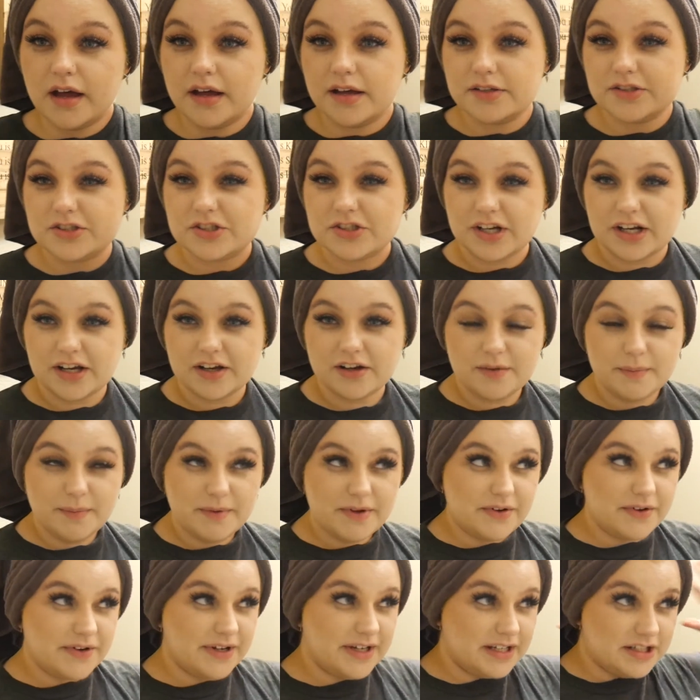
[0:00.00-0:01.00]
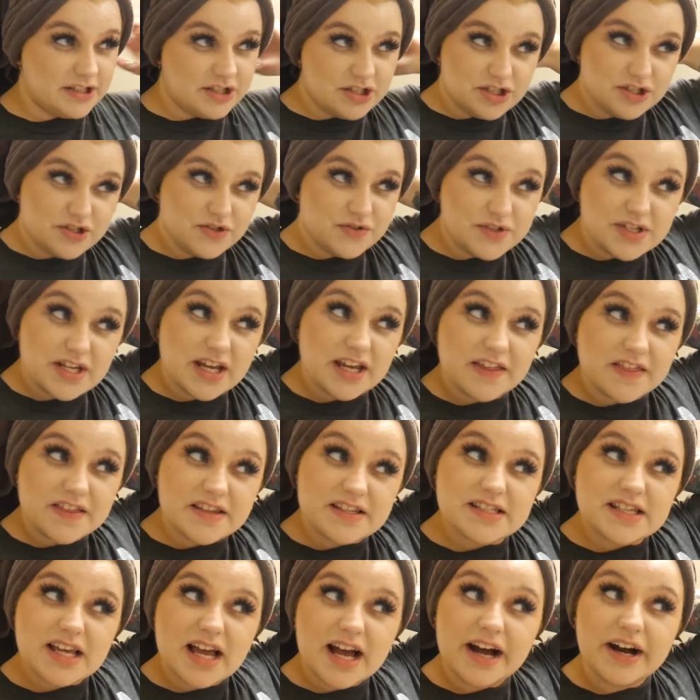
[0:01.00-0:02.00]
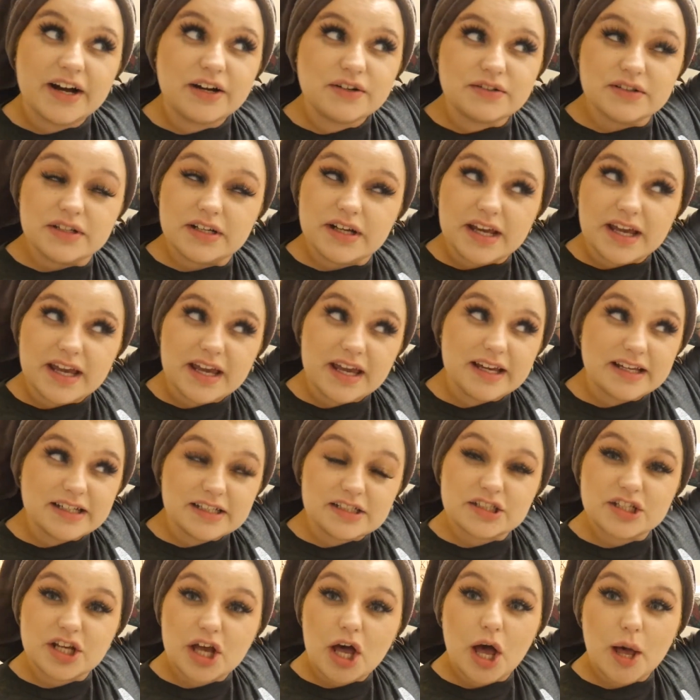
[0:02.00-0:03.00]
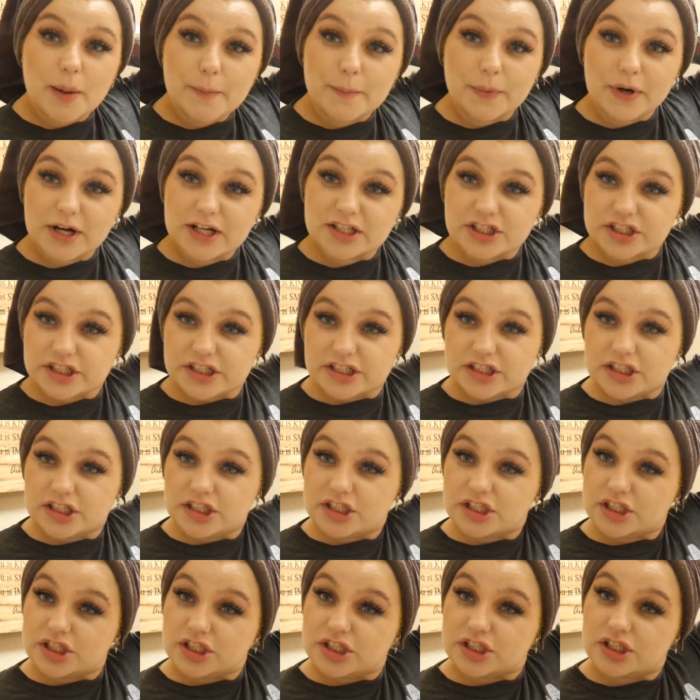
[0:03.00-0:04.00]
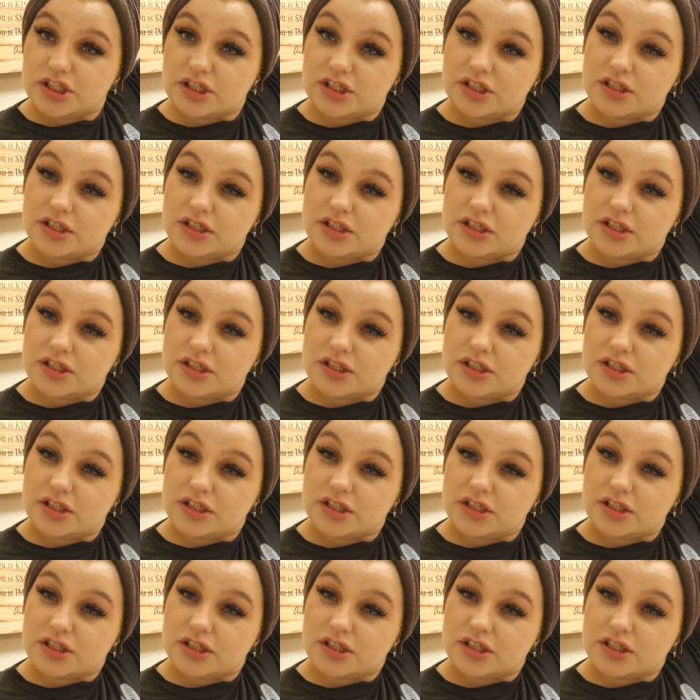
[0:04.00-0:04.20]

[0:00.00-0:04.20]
So now I'm going to take this out and brush it.